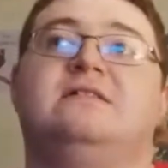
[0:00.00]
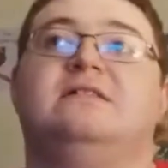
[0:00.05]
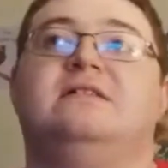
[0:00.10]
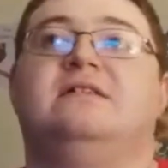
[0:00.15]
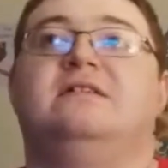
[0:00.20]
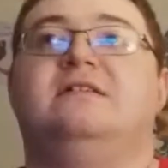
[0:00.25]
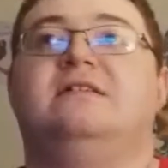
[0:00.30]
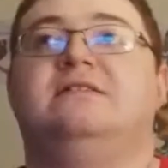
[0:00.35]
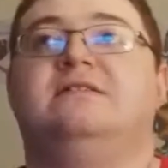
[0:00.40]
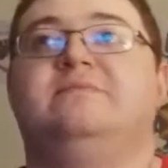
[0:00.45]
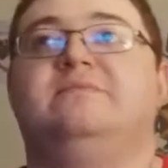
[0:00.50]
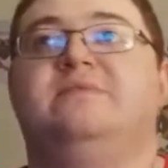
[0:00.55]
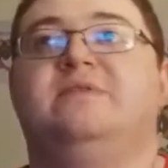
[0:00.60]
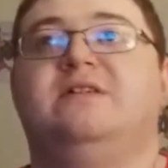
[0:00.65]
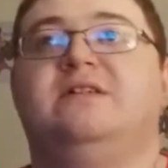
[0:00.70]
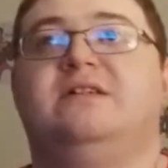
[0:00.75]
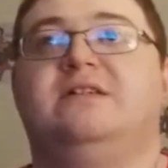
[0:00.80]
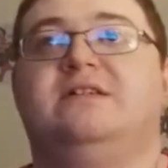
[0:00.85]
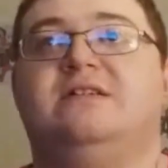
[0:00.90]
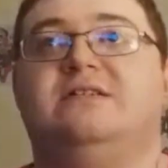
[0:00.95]
And the
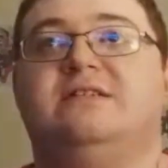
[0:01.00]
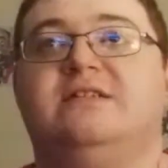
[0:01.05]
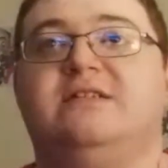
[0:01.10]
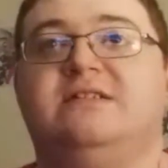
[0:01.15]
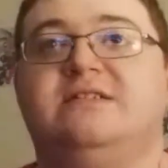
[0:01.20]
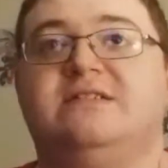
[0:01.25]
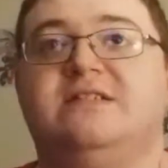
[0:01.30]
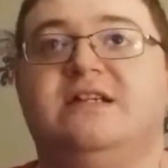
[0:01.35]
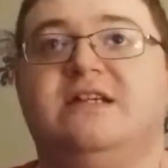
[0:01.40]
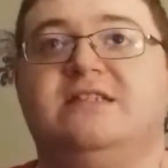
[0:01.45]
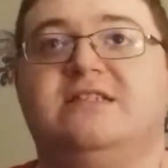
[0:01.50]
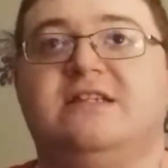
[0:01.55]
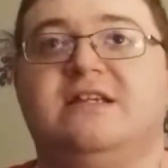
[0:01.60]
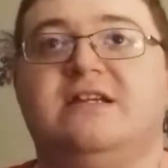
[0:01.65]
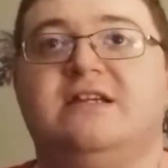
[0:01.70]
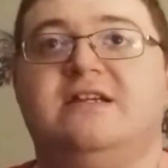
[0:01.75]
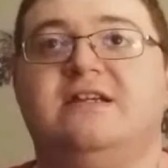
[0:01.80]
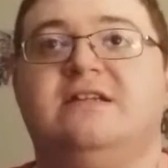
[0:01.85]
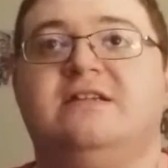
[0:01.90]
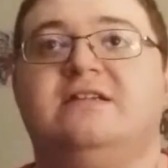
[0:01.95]
Miz, he's
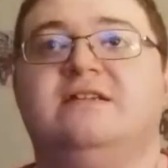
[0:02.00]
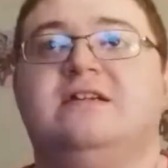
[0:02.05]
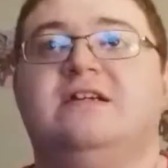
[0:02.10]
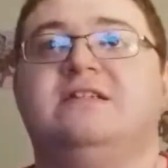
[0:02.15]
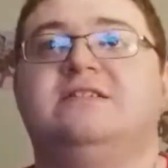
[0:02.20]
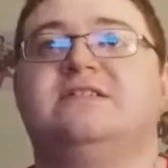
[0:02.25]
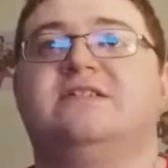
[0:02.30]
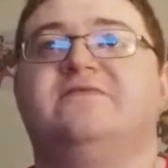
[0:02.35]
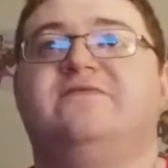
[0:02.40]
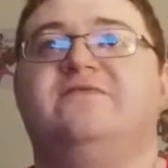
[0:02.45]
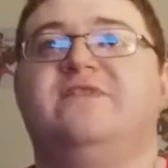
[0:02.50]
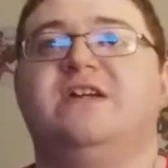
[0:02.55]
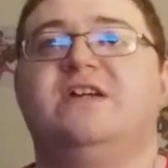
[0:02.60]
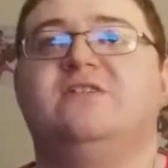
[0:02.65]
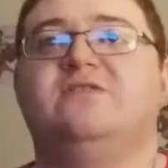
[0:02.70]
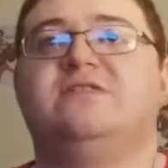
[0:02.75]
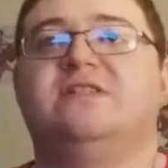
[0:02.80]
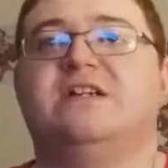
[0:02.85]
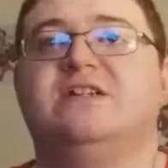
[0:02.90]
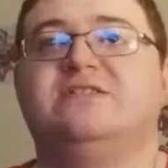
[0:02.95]
dizzy. He's
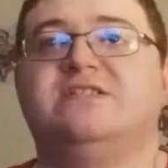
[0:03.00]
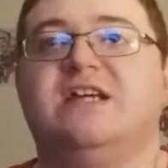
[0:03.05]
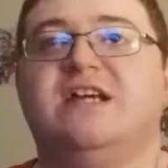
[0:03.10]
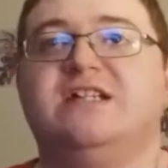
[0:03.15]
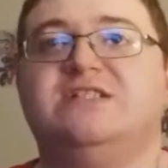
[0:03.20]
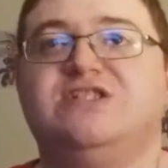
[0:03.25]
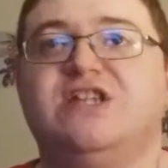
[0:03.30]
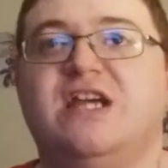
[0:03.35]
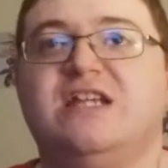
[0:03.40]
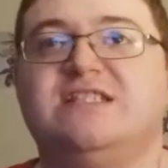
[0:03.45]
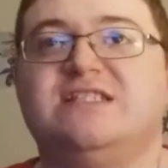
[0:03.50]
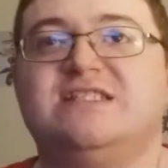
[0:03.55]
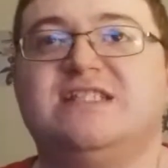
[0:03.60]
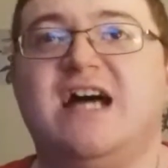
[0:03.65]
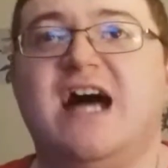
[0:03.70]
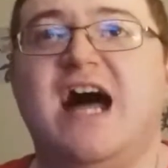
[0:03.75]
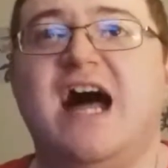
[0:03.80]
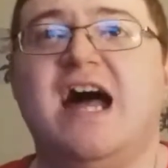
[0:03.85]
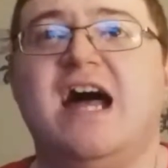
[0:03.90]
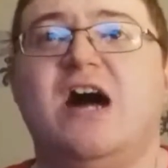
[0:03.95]
confused. Here's AJ
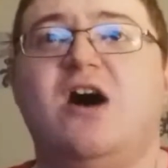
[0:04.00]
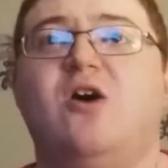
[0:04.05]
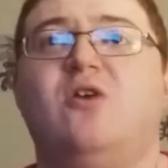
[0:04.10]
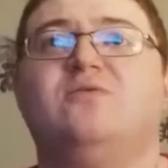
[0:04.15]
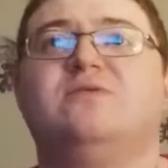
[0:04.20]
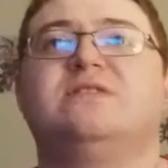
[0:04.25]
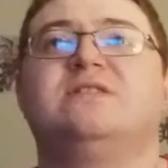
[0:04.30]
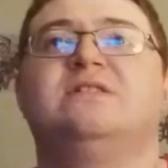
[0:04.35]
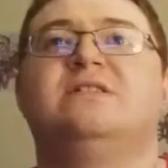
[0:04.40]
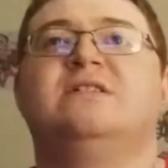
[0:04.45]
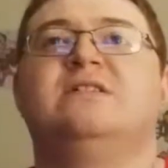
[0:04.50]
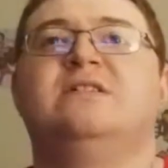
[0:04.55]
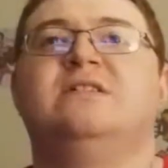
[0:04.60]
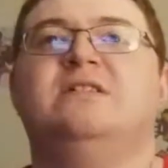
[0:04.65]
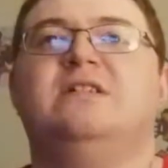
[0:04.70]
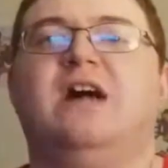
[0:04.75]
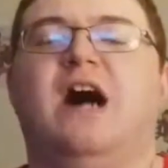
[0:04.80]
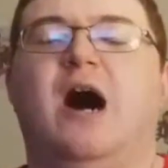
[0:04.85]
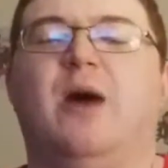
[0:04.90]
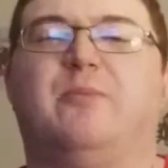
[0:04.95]
Styles.
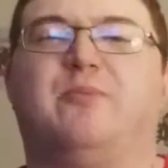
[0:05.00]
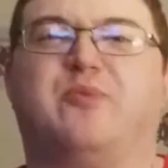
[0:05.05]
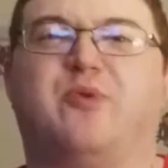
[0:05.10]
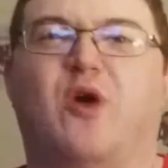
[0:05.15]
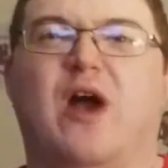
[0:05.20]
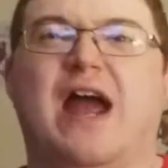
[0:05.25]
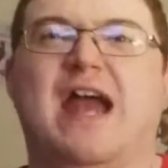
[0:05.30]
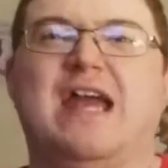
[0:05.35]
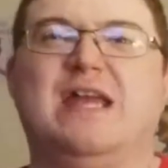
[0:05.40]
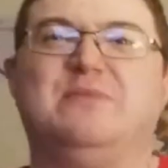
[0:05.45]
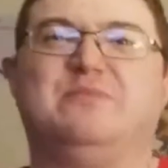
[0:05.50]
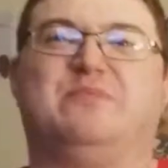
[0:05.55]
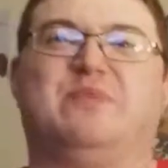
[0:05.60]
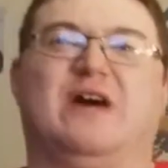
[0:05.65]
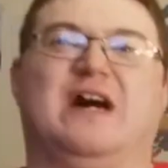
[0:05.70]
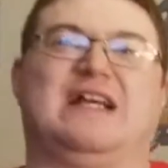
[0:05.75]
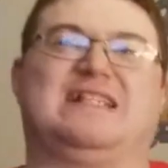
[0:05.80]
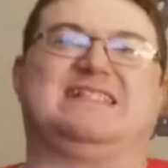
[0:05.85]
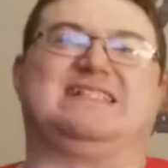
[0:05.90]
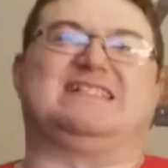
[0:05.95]
A
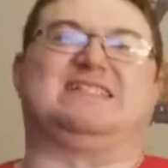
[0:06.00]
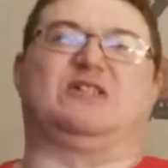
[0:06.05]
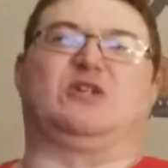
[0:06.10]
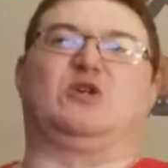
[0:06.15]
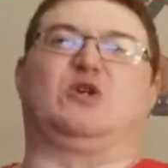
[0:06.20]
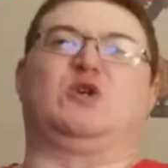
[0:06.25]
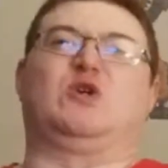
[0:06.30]
brainbuster.